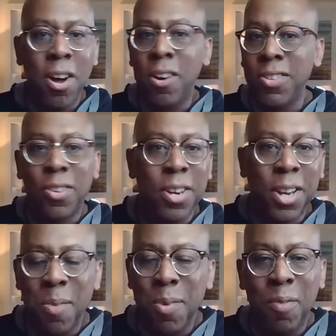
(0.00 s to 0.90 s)
Unc's gonna
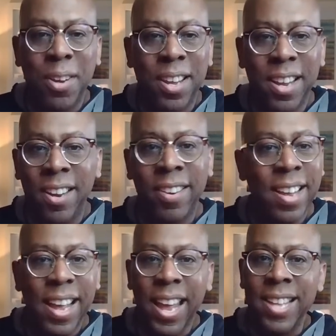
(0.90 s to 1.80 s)
come over here
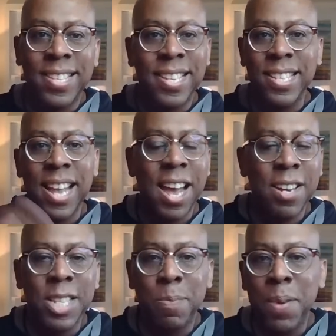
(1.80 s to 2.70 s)
and sit
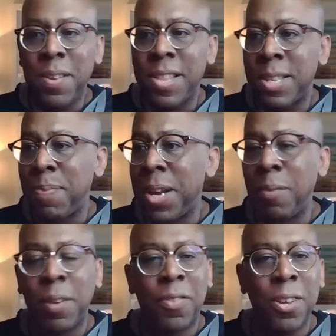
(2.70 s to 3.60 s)
down and spit
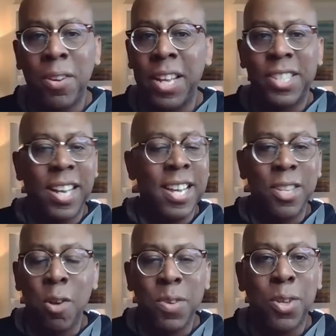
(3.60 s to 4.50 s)
it with you and let you guys
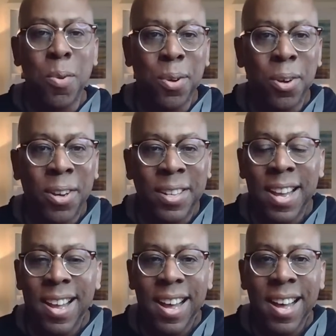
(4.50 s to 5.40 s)
know what's going on.
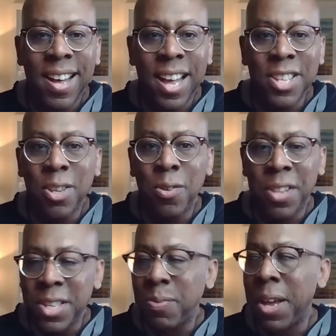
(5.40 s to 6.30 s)
And so
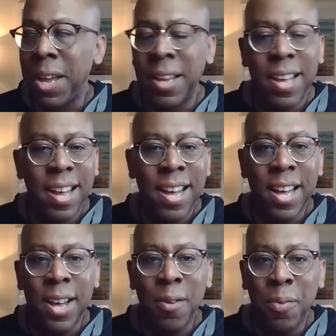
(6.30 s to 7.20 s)
this way
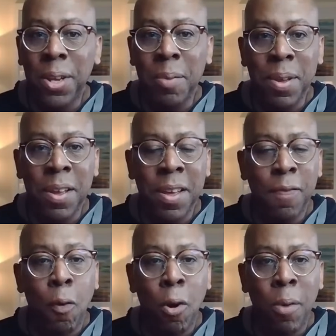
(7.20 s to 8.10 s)
we could be
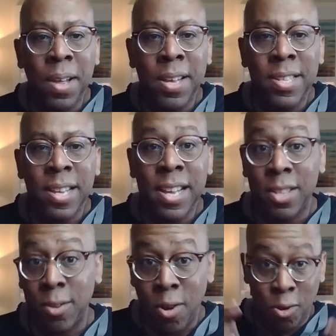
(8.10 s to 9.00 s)
informed
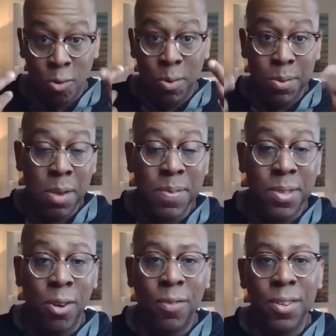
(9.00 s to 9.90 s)
as Longhorn
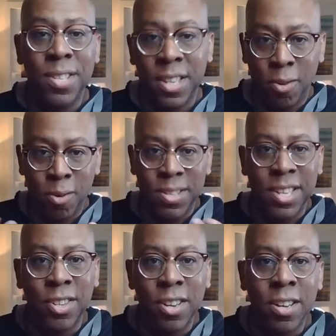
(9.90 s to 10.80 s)
observers and of course
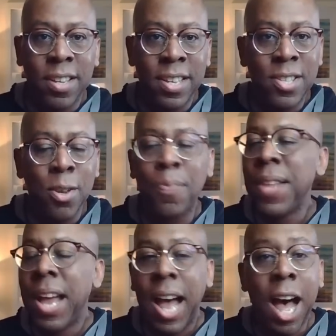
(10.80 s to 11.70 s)
as your Unc is. So
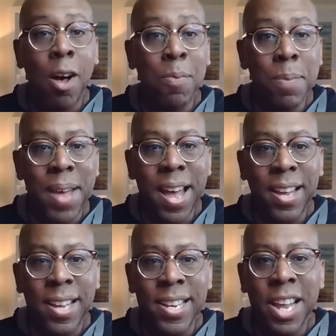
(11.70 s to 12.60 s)
I'll be
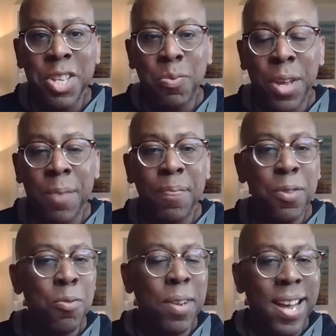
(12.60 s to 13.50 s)
back next week.
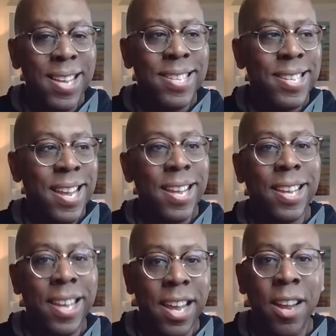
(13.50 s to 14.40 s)
You guys
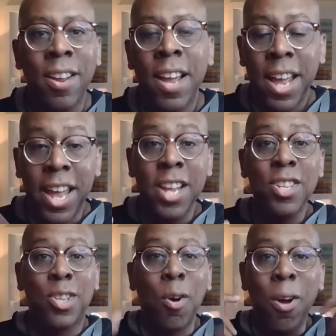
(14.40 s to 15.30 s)
take care.
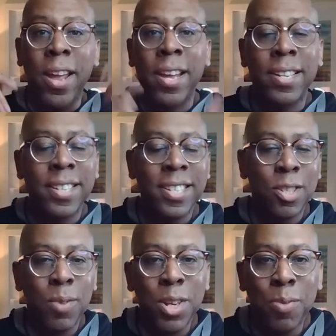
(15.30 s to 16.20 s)
Enjoy it.
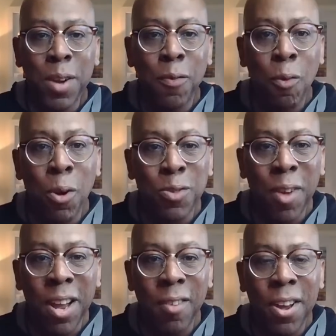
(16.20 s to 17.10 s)
2024 is
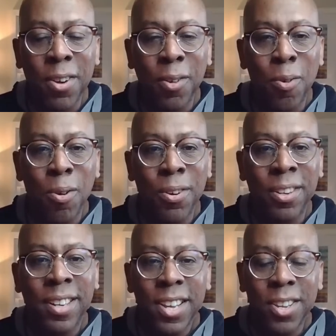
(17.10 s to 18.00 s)
right around the
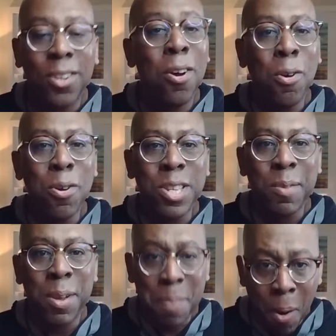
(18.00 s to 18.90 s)
corner. Your Longhorns are
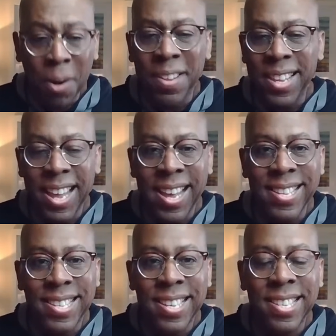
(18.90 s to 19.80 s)
going to be part of the
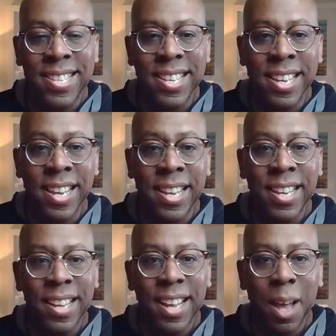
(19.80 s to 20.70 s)
SEC,
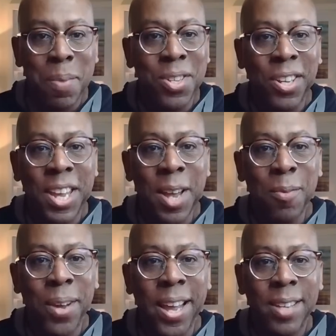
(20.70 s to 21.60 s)
but you
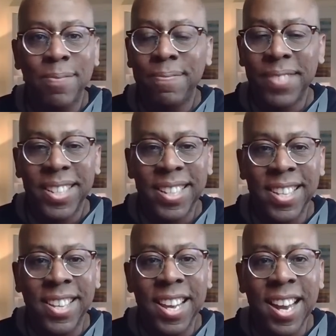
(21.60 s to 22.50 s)
can't wait.
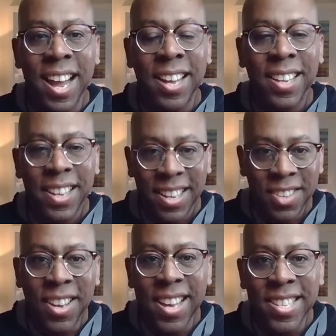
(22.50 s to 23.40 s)
Neither can I.
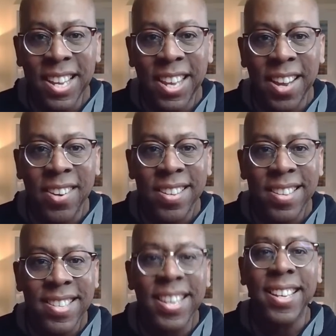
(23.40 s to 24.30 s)
You guys take care.
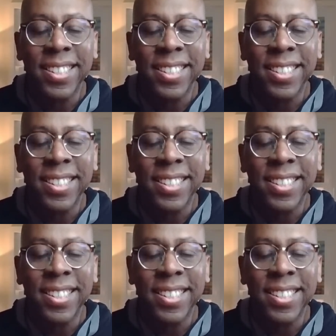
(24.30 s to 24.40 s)
See